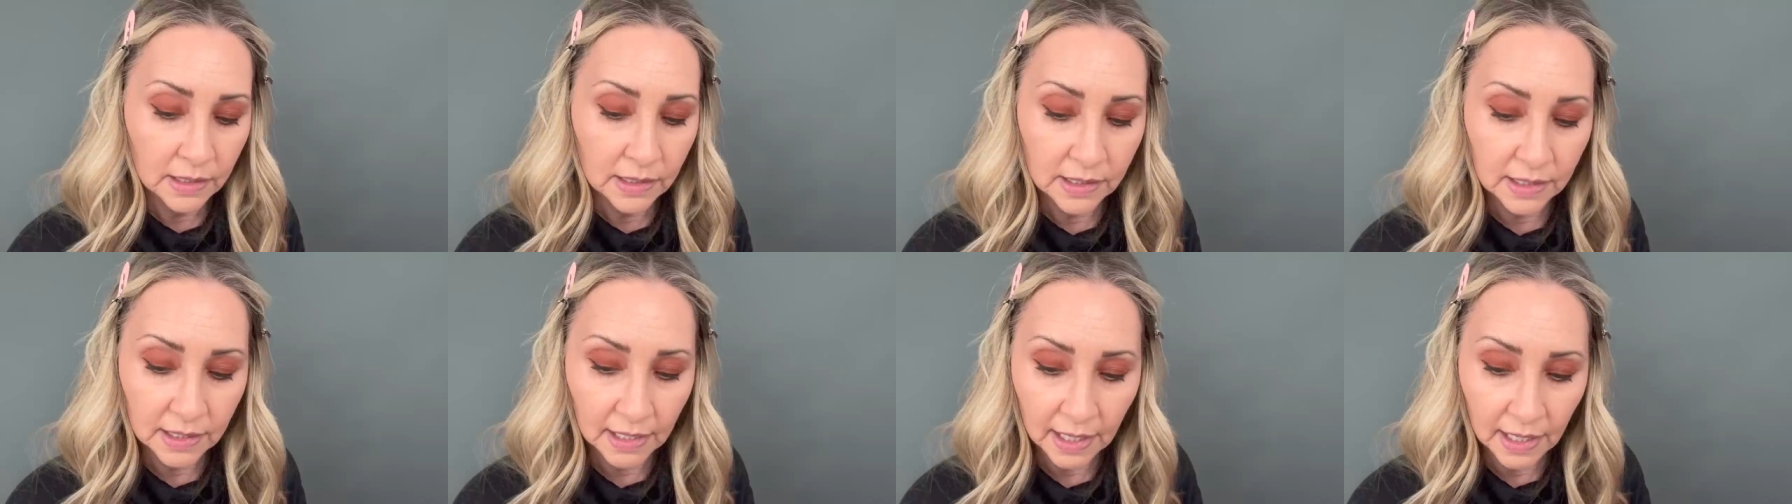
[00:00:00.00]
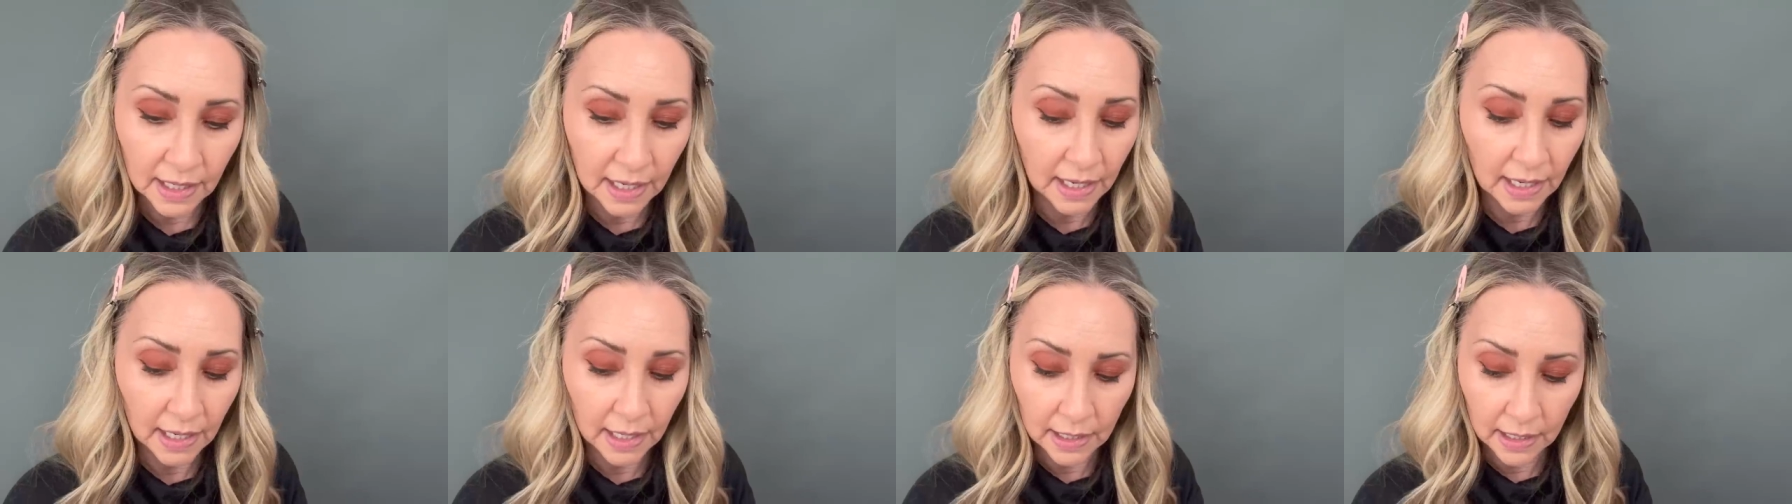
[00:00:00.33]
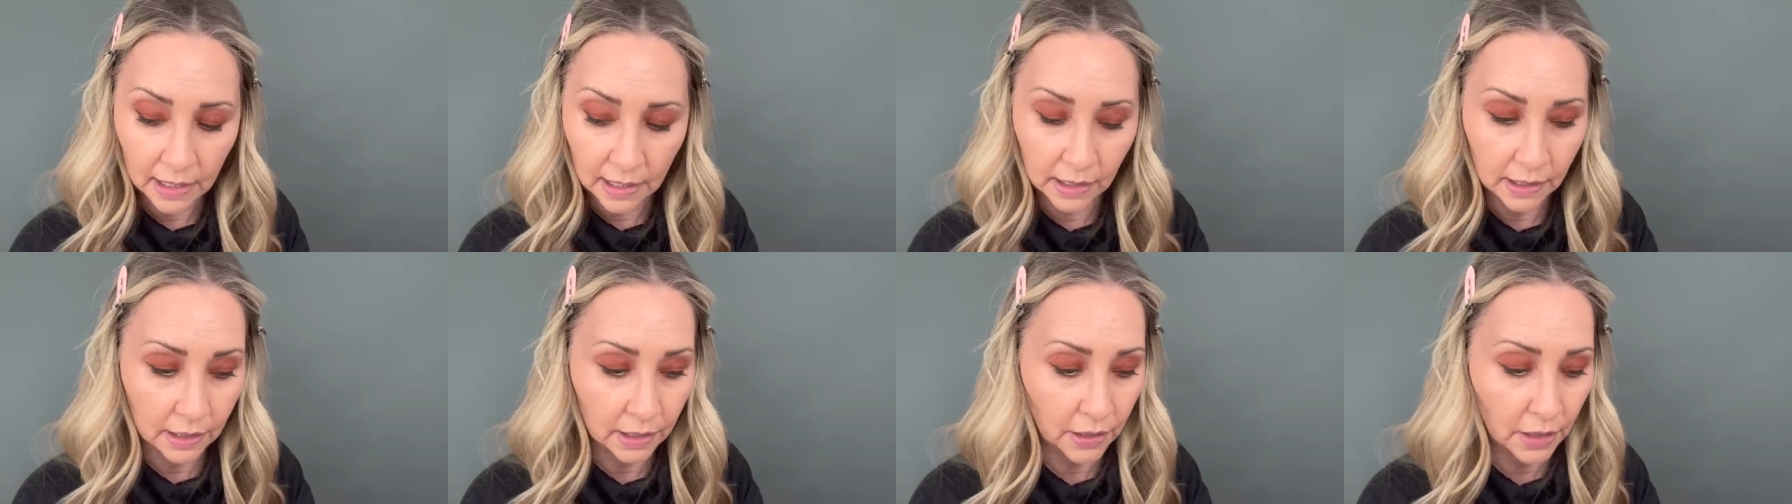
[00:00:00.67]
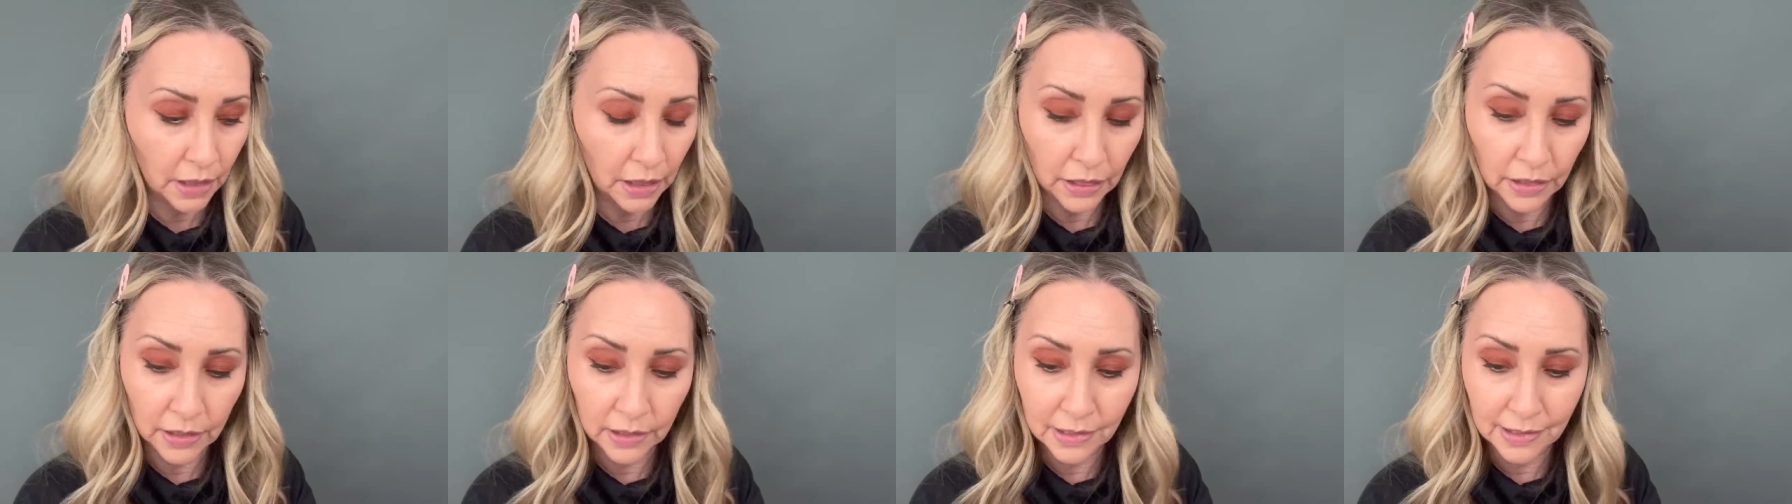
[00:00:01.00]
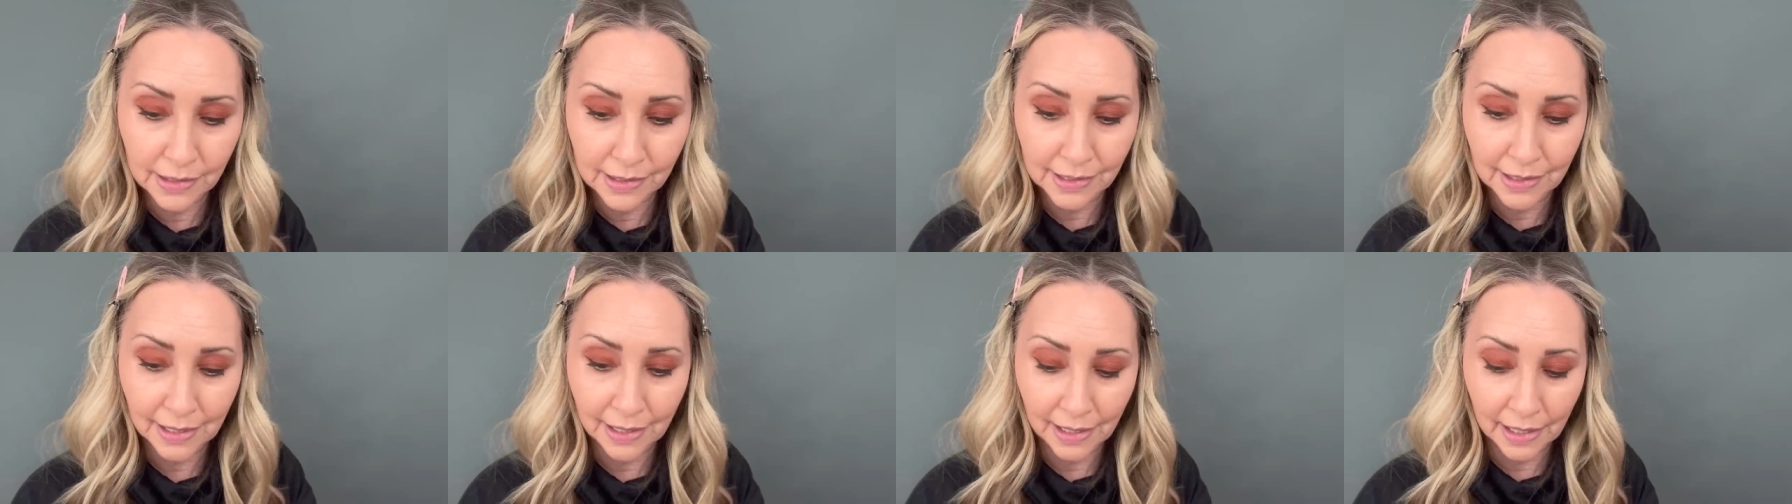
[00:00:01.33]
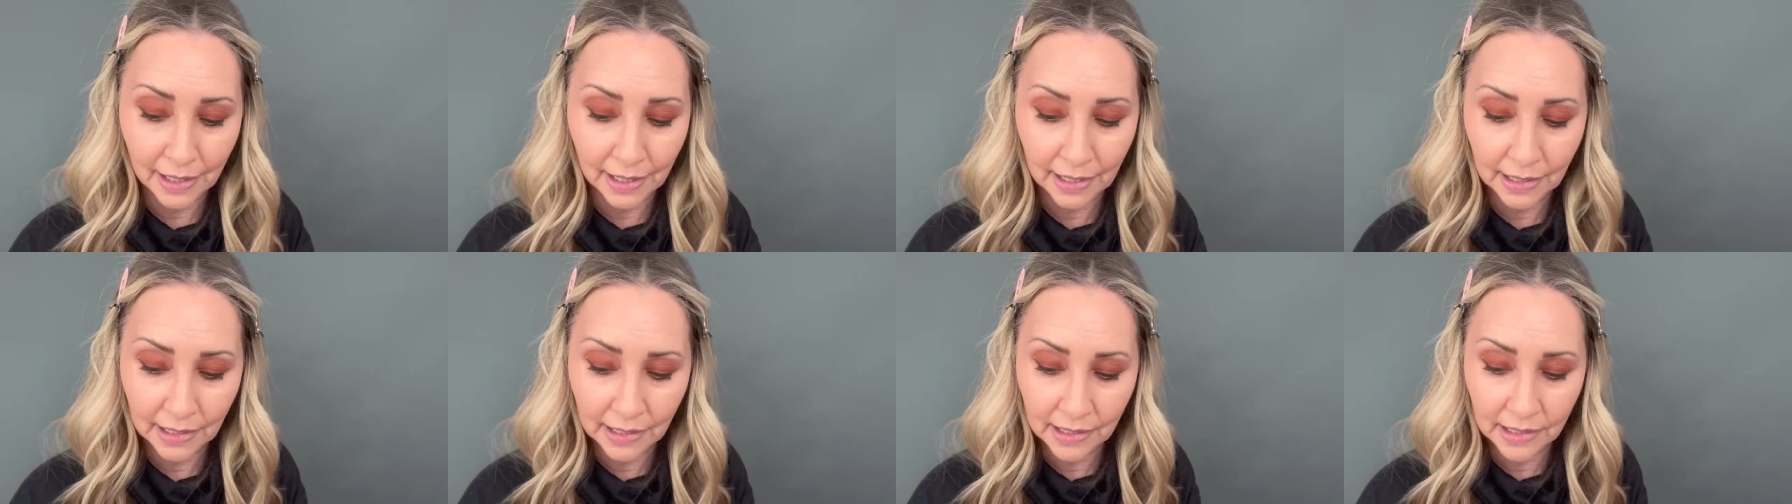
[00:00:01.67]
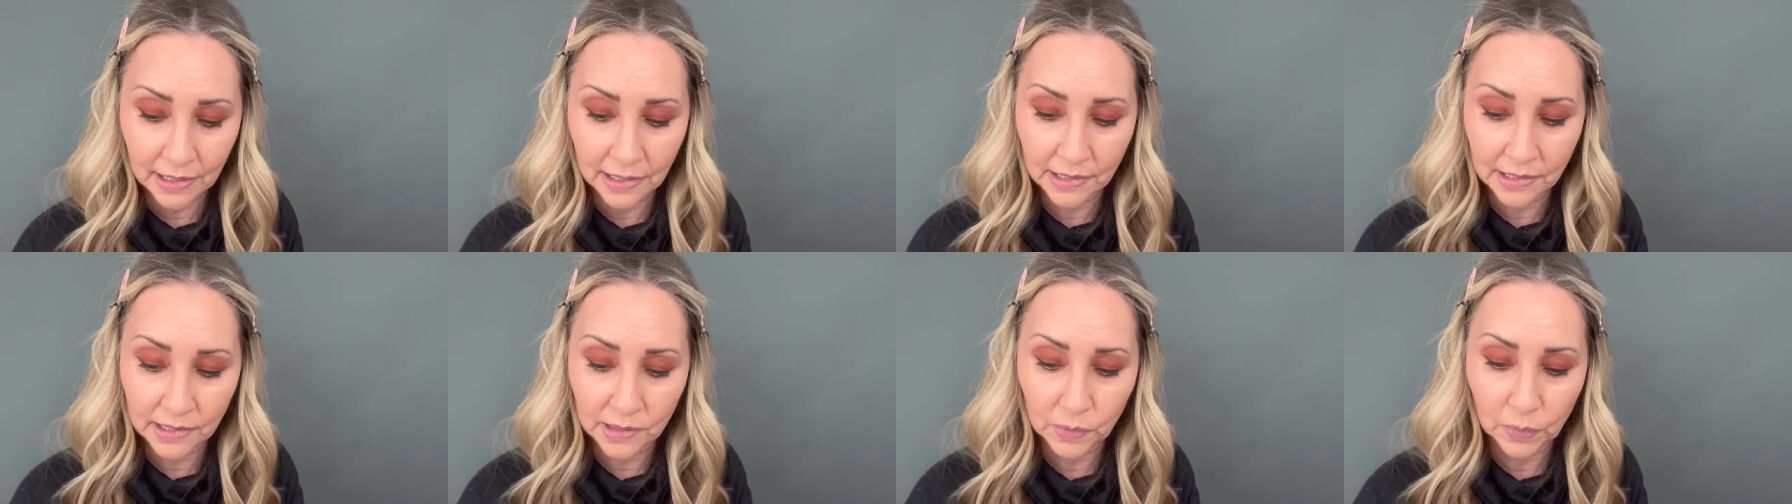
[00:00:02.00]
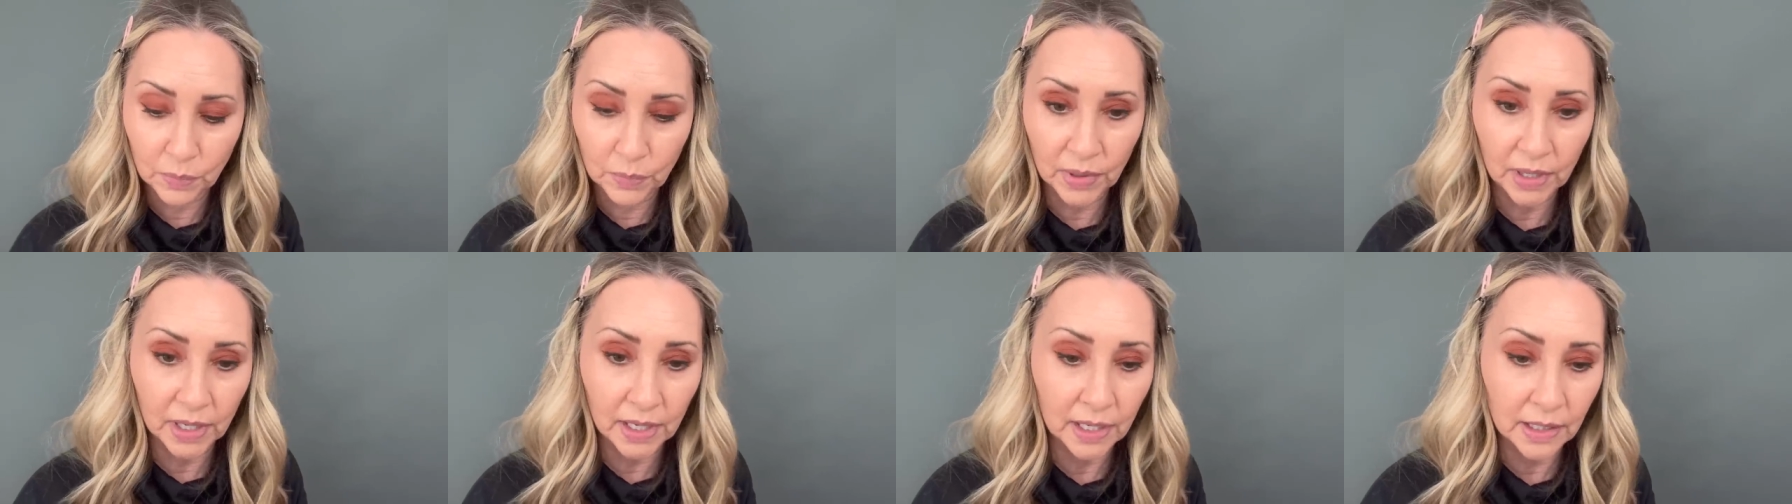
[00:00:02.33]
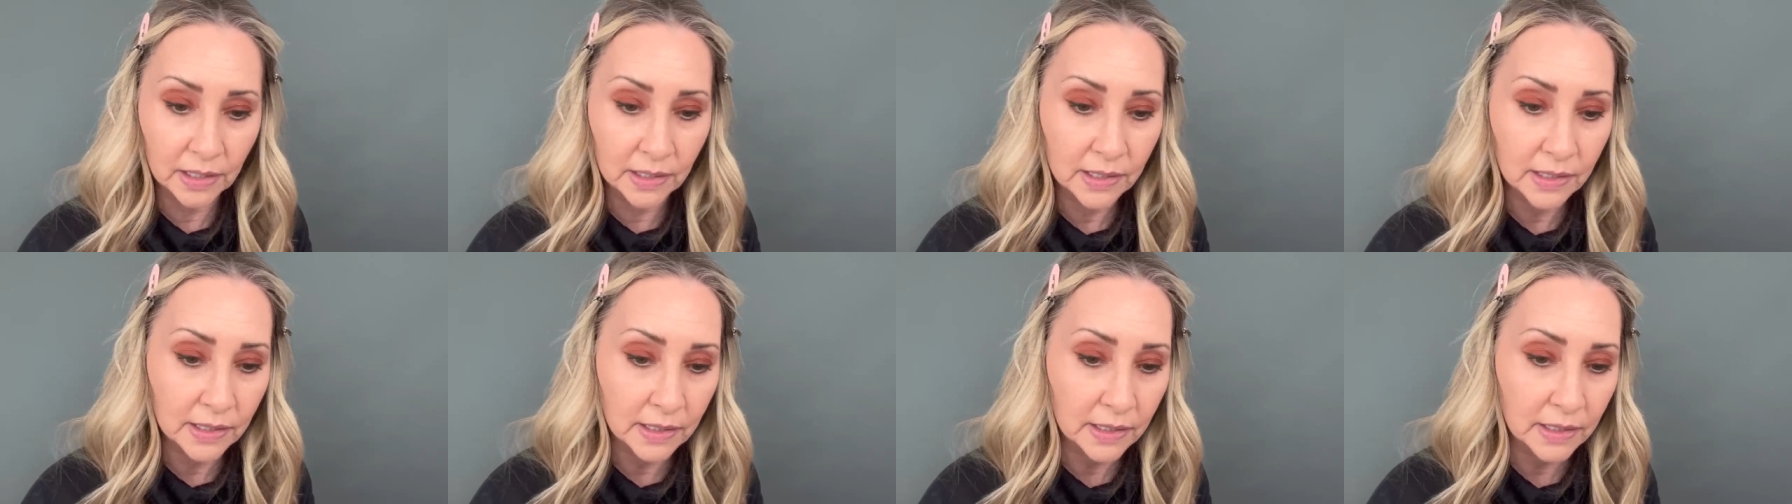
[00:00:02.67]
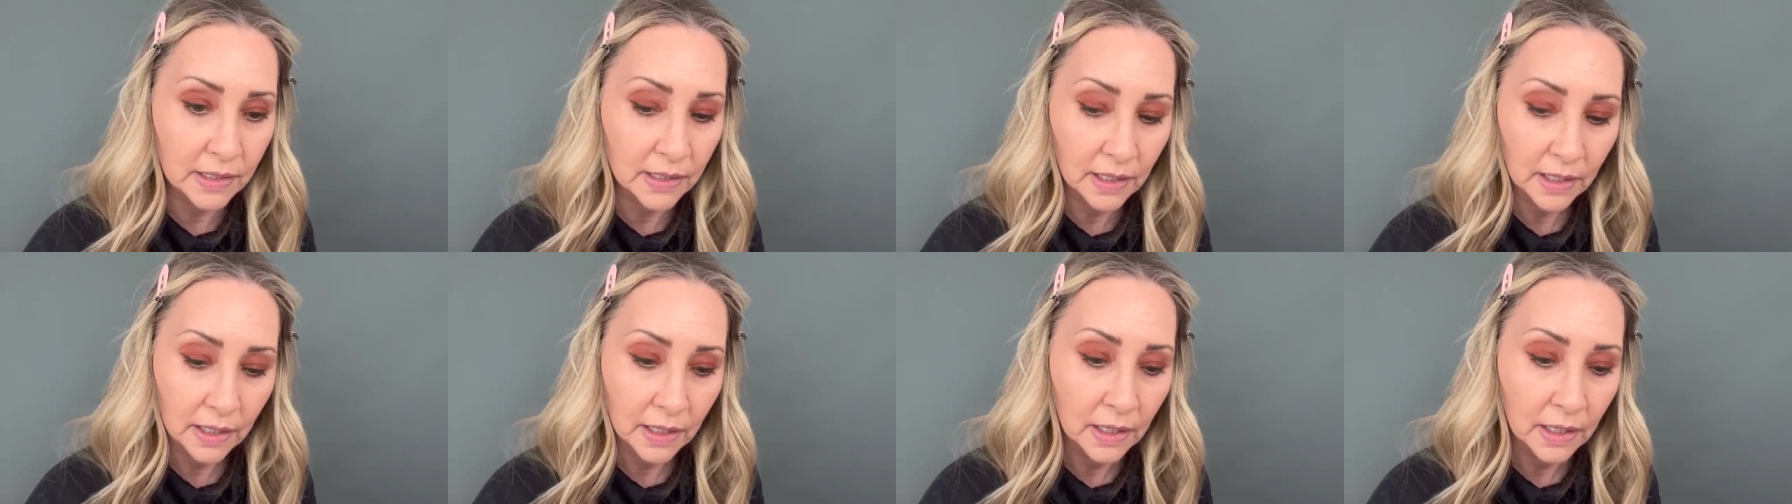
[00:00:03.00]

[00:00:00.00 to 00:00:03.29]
take the tiniest bit.